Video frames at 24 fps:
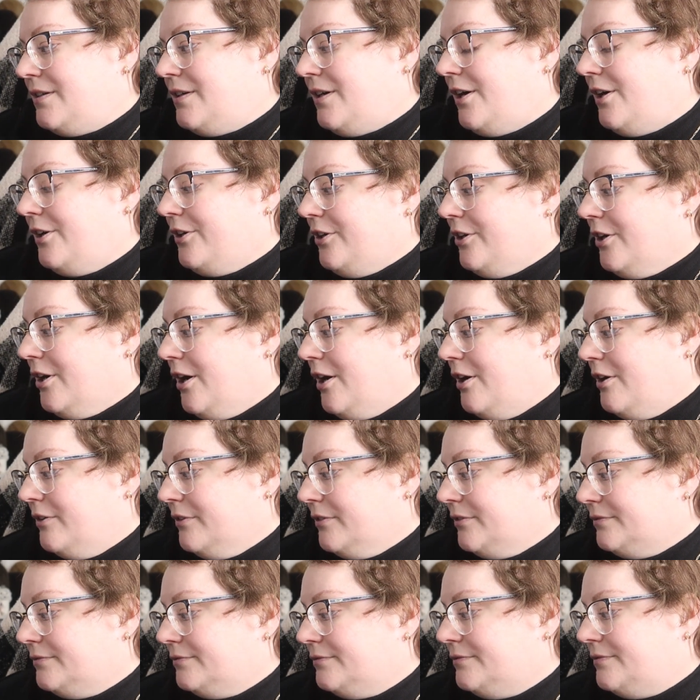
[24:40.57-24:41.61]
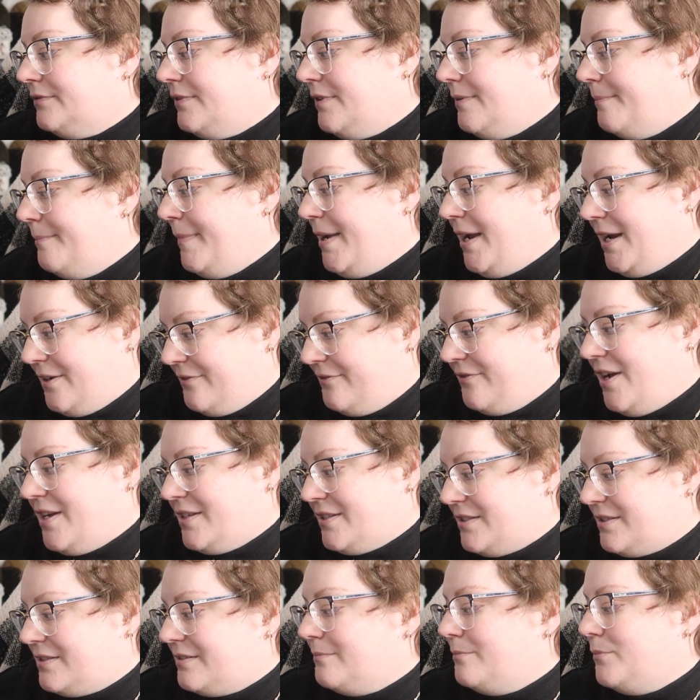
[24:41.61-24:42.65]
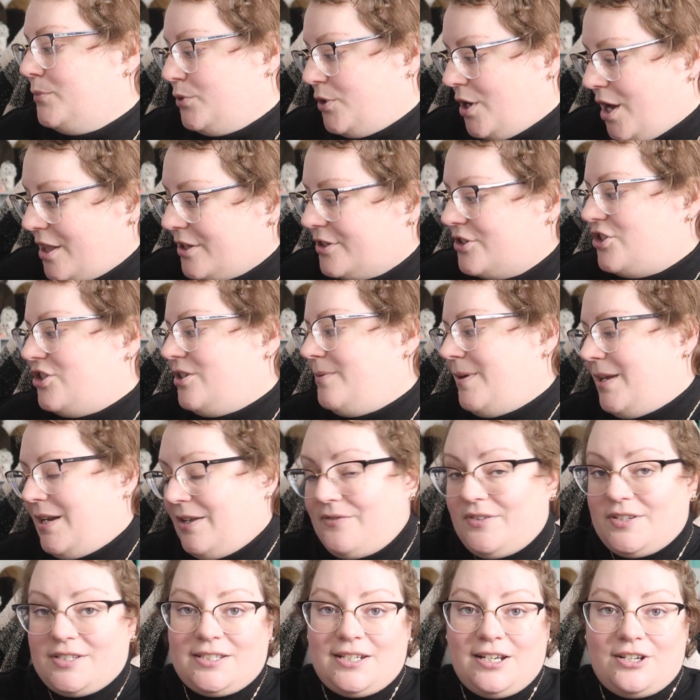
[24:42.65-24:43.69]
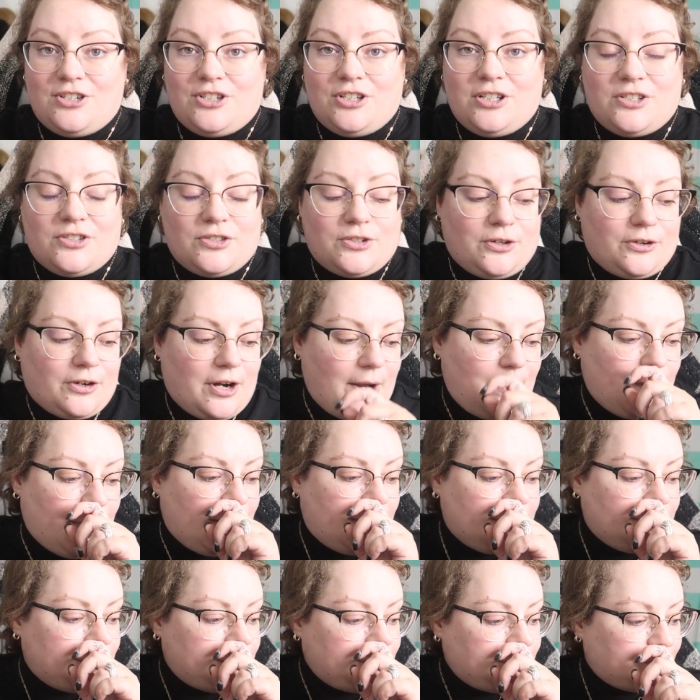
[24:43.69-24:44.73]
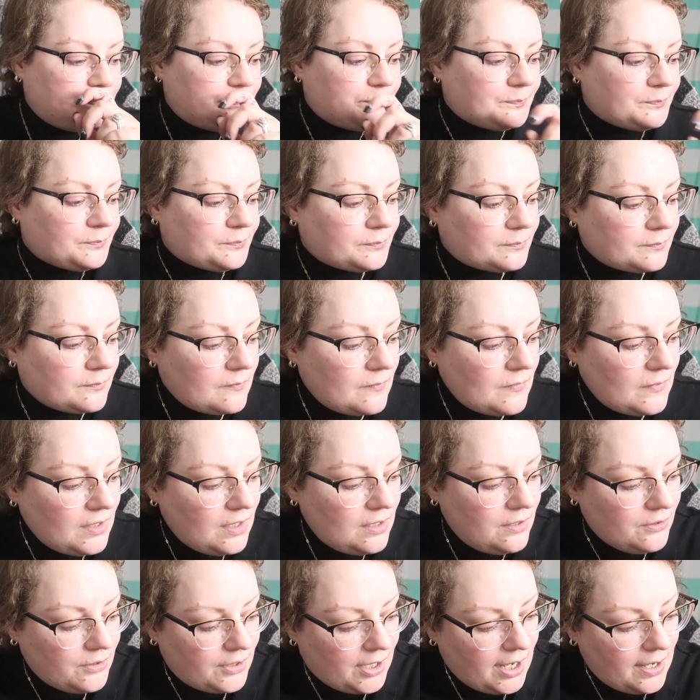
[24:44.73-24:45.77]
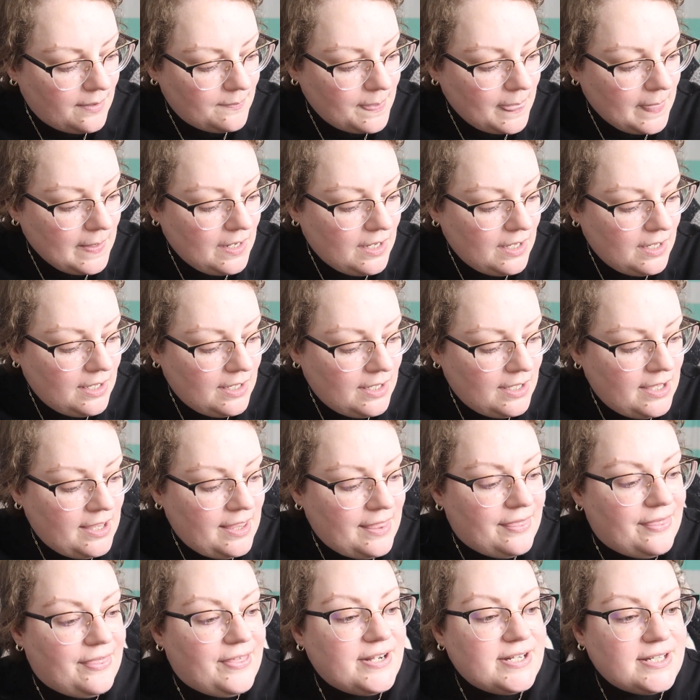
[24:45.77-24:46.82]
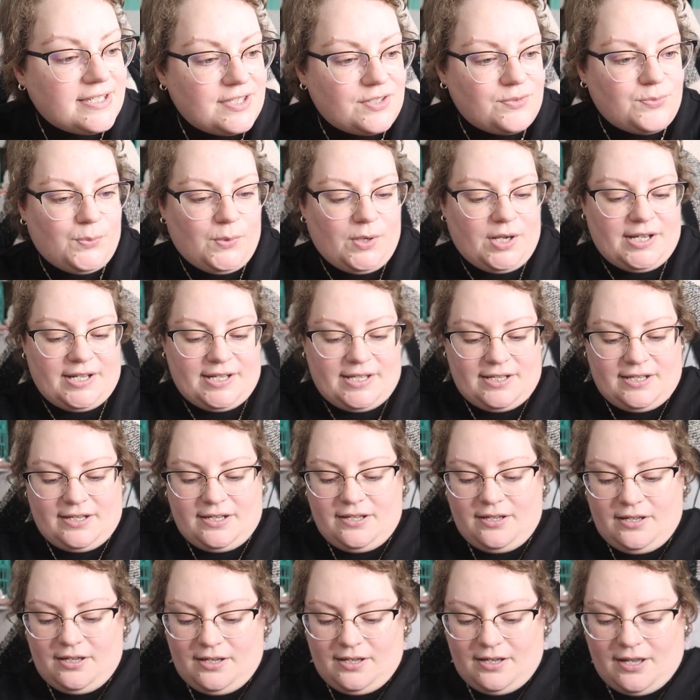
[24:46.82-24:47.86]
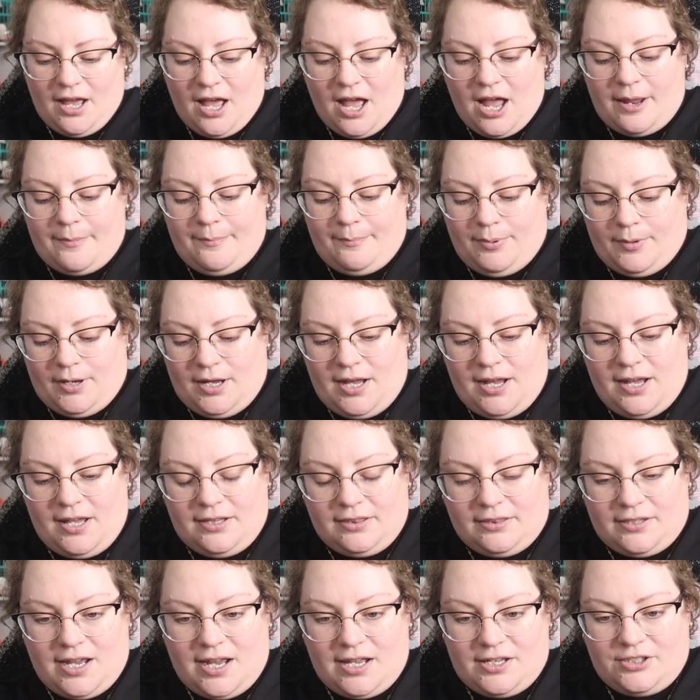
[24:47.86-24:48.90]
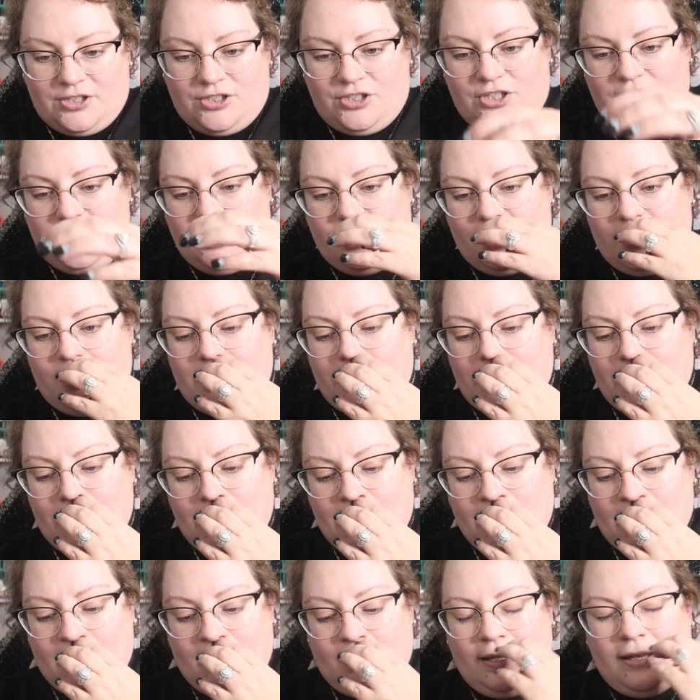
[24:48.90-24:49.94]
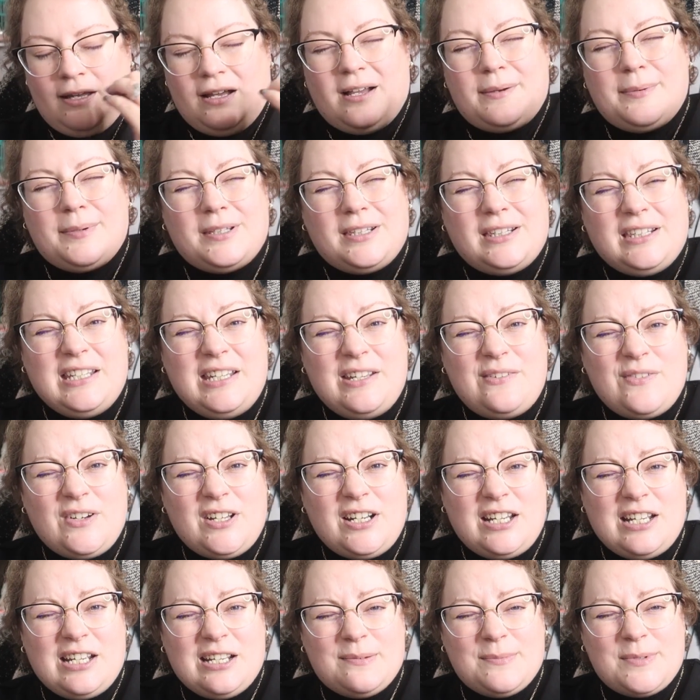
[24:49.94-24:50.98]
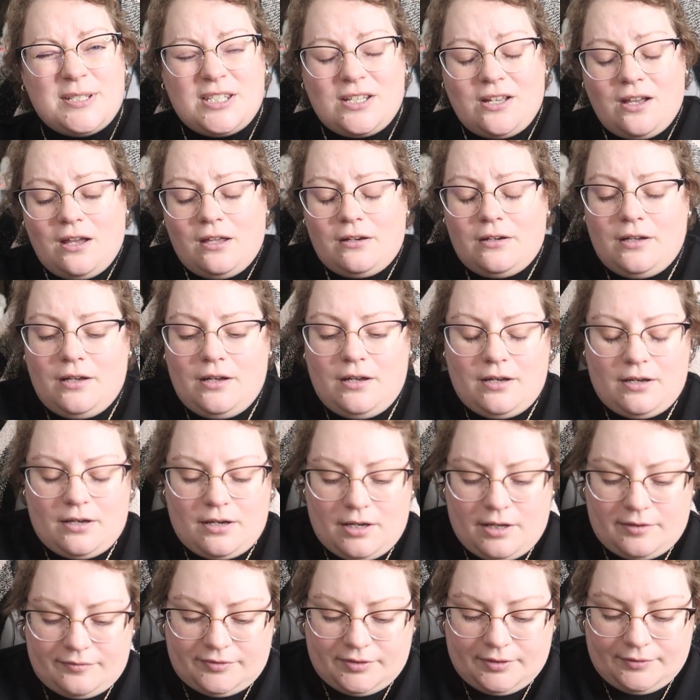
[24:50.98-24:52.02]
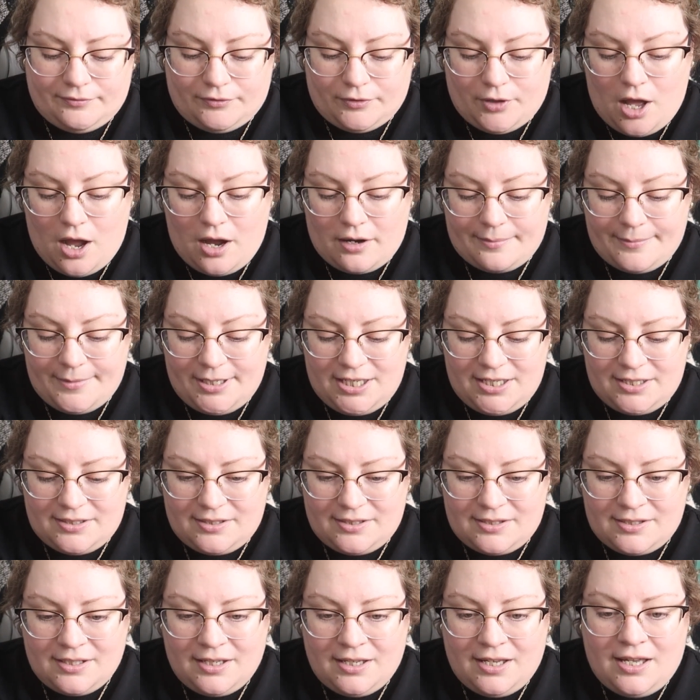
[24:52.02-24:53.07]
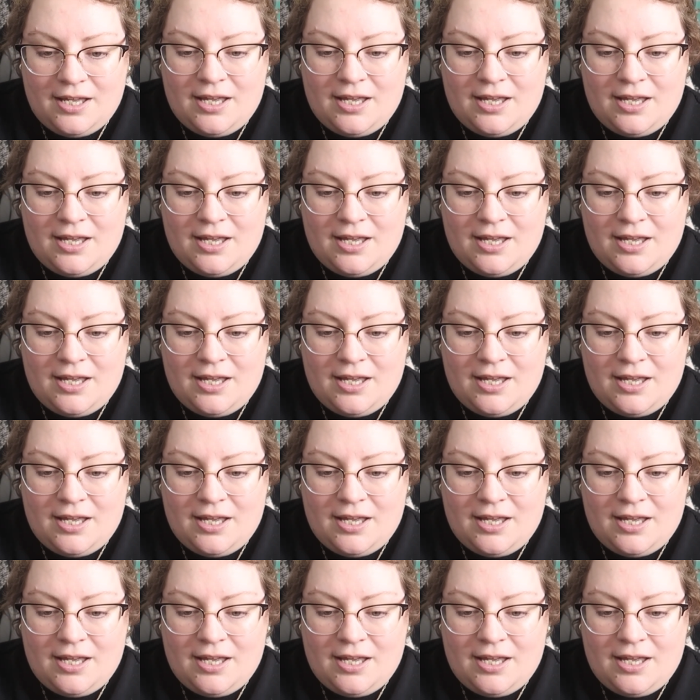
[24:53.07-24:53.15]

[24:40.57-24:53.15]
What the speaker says: on your own. Moonology Manifestation is a great one. Okay, this one I bought last year, I believe on Amazon, for Vlogmas.